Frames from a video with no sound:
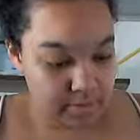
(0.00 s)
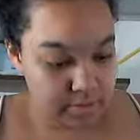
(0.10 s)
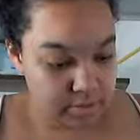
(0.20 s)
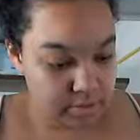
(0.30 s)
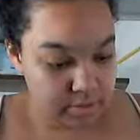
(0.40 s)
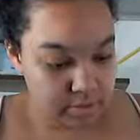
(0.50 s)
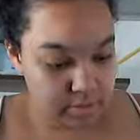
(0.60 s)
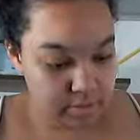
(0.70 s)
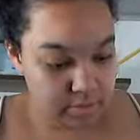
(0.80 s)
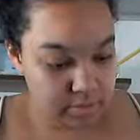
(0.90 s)

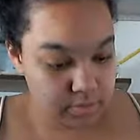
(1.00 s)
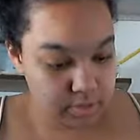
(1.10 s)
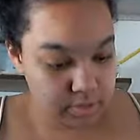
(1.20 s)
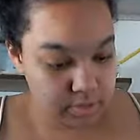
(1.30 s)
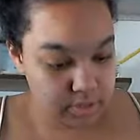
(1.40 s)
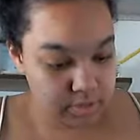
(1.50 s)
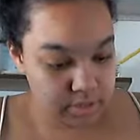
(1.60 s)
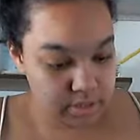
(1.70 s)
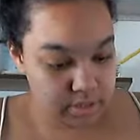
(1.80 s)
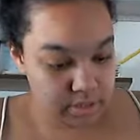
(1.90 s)
So I'm
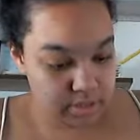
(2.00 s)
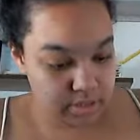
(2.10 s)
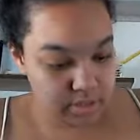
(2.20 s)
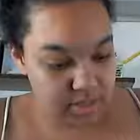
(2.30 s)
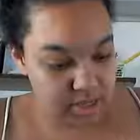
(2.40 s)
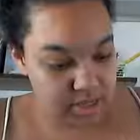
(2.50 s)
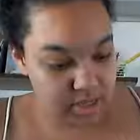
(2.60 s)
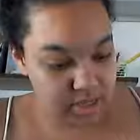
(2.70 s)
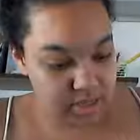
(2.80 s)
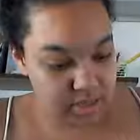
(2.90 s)
going to take some of
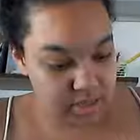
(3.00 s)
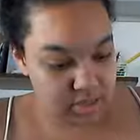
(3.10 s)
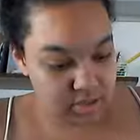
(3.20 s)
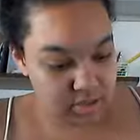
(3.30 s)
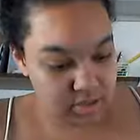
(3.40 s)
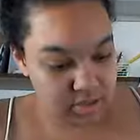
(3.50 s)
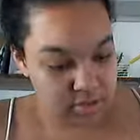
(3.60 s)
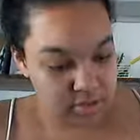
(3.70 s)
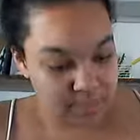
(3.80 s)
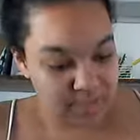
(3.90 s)
this.
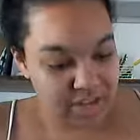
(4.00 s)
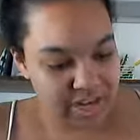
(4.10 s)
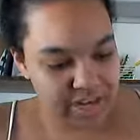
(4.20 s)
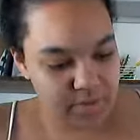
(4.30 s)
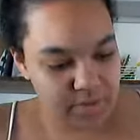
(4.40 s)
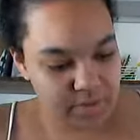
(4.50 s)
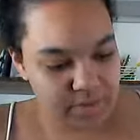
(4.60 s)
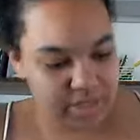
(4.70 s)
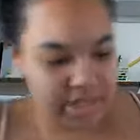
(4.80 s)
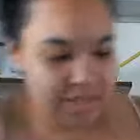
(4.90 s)
And I need one of
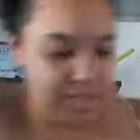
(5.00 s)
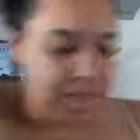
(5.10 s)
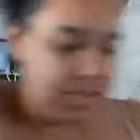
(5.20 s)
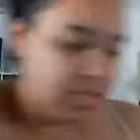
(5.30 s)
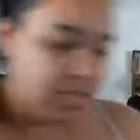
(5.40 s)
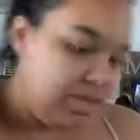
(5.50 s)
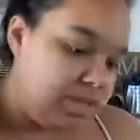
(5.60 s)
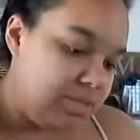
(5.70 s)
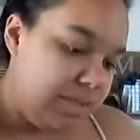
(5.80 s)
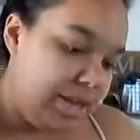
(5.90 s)
those glass palettes
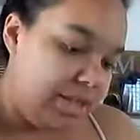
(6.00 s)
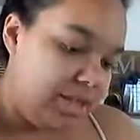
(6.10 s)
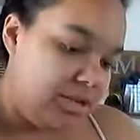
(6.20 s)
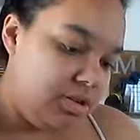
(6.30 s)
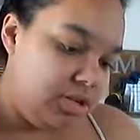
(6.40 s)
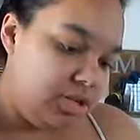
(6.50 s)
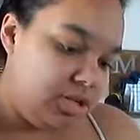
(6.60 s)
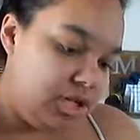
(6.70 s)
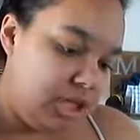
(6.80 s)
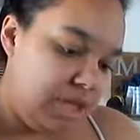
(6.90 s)
because my little
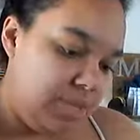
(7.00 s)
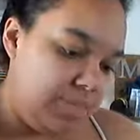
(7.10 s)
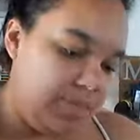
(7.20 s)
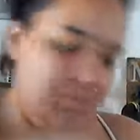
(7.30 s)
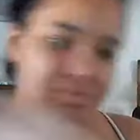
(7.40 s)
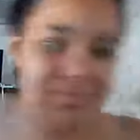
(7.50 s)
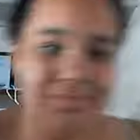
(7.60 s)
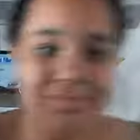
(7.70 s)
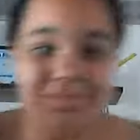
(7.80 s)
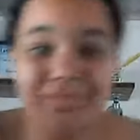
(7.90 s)
cheap
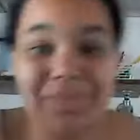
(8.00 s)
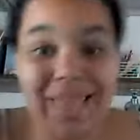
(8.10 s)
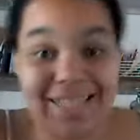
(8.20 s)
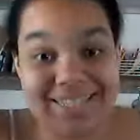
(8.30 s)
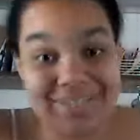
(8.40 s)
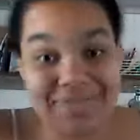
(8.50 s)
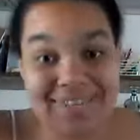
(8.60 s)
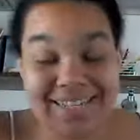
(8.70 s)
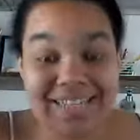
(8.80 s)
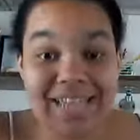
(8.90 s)
plastic
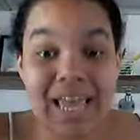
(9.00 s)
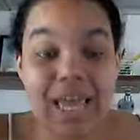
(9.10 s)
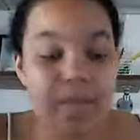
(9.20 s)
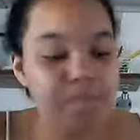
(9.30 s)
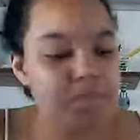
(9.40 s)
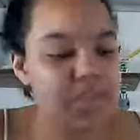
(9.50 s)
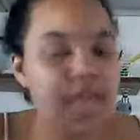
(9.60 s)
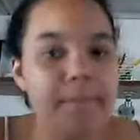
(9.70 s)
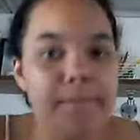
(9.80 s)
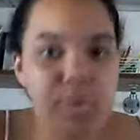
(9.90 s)
ones,
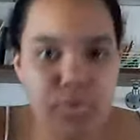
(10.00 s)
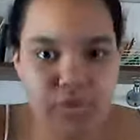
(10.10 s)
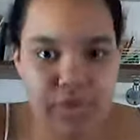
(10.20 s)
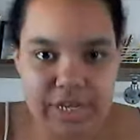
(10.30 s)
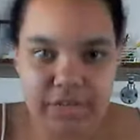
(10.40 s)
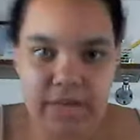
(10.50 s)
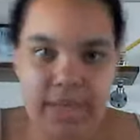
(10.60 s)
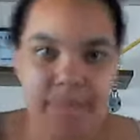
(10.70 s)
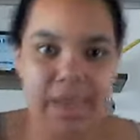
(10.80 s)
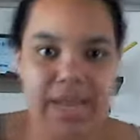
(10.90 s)
they move when I try to
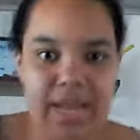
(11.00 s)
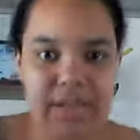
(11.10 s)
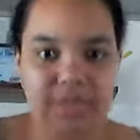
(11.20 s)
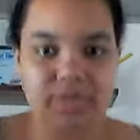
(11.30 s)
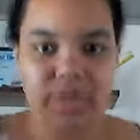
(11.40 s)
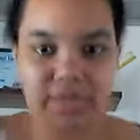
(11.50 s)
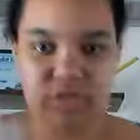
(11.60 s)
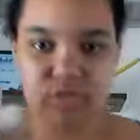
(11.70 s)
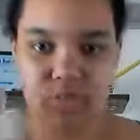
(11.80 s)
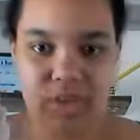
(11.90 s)
get paint out of them. So I have to
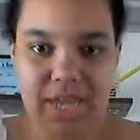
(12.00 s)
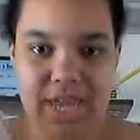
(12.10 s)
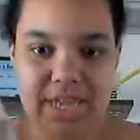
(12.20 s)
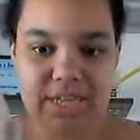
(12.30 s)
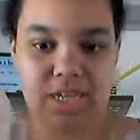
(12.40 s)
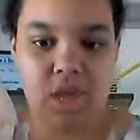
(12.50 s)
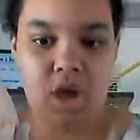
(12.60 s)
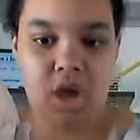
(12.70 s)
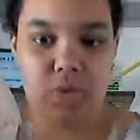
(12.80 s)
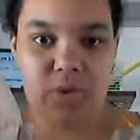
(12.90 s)
use one hand
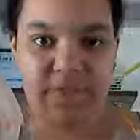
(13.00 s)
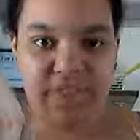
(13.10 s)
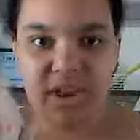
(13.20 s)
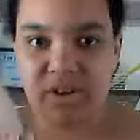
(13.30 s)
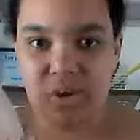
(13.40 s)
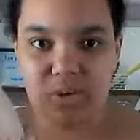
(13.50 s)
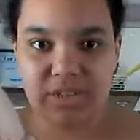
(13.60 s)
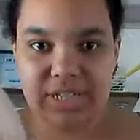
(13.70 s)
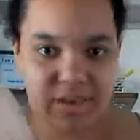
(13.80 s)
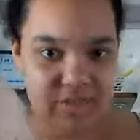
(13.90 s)
or one finger to hold
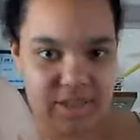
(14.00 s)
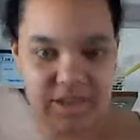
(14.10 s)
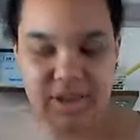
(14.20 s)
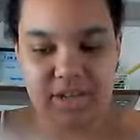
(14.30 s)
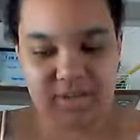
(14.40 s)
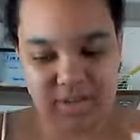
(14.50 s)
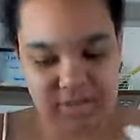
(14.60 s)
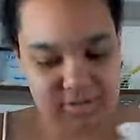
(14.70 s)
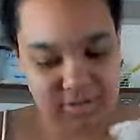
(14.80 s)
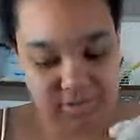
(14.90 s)
it down, and then the next
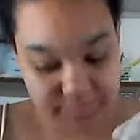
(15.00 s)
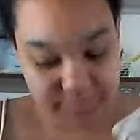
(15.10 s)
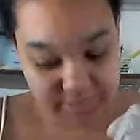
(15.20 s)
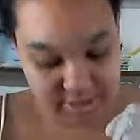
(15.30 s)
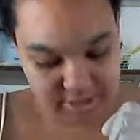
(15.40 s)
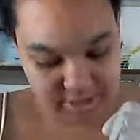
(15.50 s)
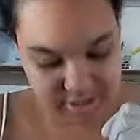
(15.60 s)
two, it's